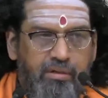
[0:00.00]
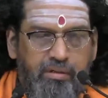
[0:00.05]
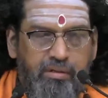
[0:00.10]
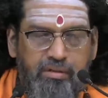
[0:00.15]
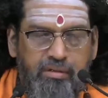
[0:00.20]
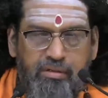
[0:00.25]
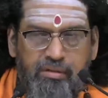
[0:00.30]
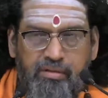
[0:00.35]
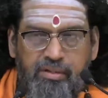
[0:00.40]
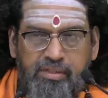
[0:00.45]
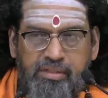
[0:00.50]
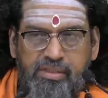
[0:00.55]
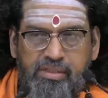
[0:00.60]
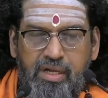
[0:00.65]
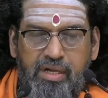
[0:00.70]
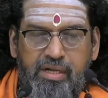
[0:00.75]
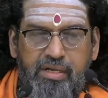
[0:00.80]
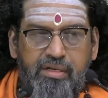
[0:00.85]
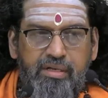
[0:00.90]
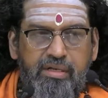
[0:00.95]

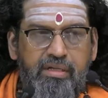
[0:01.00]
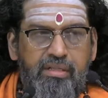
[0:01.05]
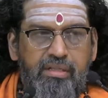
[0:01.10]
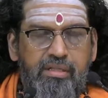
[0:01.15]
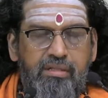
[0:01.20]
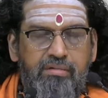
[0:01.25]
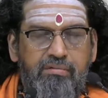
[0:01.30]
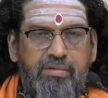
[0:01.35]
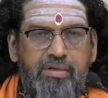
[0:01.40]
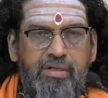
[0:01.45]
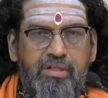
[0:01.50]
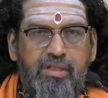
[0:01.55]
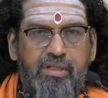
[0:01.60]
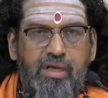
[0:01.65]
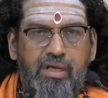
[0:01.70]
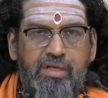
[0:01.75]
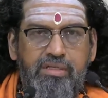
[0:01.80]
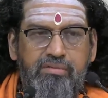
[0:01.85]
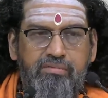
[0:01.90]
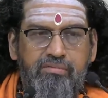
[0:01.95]
Reciting the
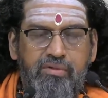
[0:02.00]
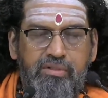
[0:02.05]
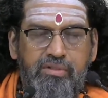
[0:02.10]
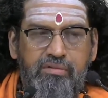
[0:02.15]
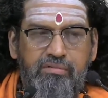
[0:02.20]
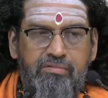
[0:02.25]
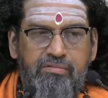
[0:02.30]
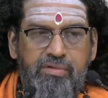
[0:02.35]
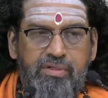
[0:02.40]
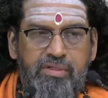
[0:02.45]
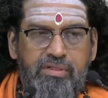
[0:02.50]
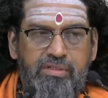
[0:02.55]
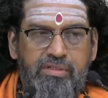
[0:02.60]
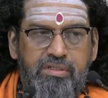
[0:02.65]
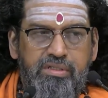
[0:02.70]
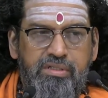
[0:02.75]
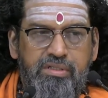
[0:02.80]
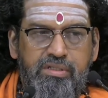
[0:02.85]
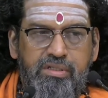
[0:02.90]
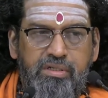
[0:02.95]
Vedas was the first
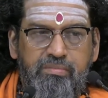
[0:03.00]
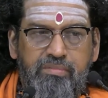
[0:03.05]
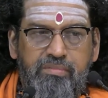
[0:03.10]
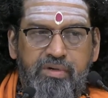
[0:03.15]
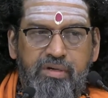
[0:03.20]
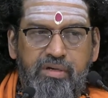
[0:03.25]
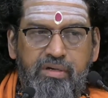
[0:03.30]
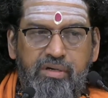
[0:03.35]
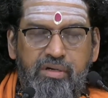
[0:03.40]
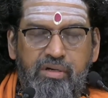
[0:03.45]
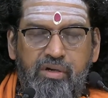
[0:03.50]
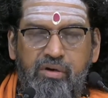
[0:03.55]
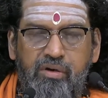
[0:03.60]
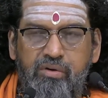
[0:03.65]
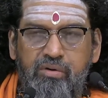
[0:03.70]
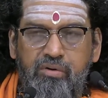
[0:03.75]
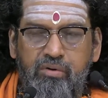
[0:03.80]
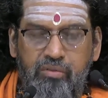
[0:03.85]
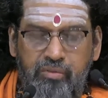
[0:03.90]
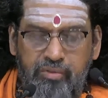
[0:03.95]
step, and now
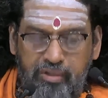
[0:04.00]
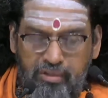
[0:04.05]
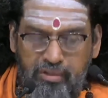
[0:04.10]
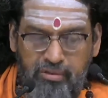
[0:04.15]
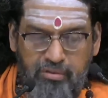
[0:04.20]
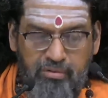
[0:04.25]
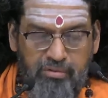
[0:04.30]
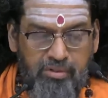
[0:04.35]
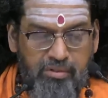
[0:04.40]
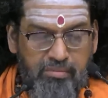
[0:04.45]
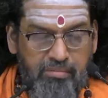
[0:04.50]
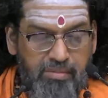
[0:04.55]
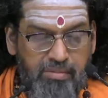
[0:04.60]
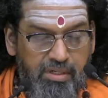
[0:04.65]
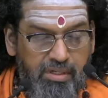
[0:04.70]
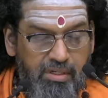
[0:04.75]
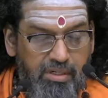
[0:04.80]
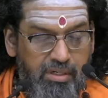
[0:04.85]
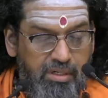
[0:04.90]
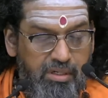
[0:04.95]
going to the
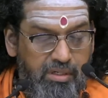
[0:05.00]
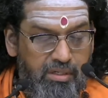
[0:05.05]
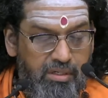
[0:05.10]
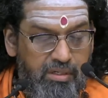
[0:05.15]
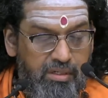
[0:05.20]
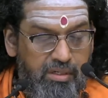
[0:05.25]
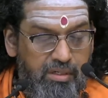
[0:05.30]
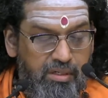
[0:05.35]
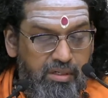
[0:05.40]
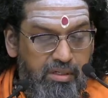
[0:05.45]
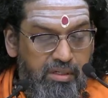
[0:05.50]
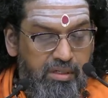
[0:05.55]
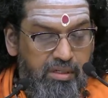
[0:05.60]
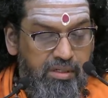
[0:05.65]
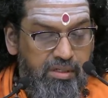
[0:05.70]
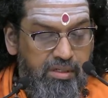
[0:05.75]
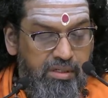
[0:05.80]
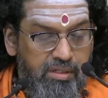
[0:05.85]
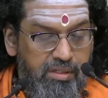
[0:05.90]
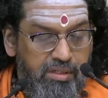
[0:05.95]
meaning
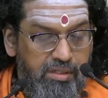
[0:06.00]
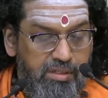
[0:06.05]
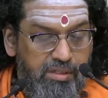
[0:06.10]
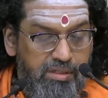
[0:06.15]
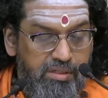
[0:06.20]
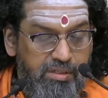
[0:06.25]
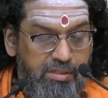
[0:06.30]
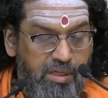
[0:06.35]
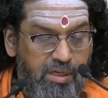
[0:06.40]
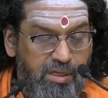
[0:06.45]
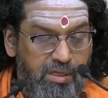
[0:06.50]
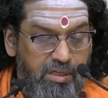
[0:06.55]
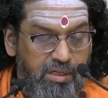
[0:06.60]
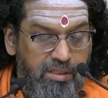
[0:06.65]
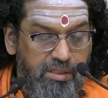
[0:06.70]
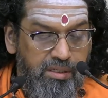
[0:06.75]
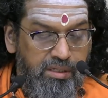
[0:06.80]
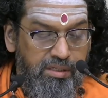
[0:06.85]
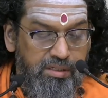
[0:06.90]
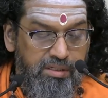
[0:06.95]
is
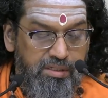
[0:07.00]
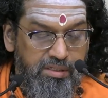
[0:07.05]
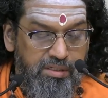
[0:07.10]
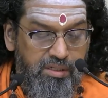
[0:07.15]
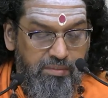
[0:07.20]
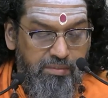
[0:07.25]
another step.